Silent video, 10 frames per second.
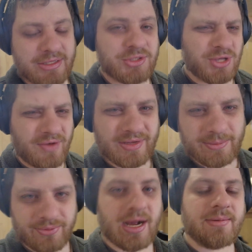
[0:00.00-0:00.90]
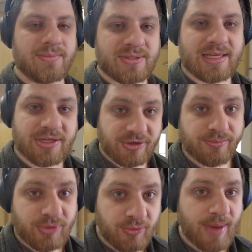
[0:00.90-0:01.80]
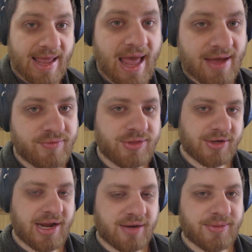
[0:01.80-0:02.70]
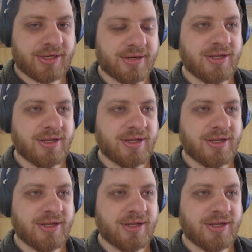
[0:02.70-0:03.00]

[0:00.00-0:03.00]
and solve any problems that you you might have with your carabiner.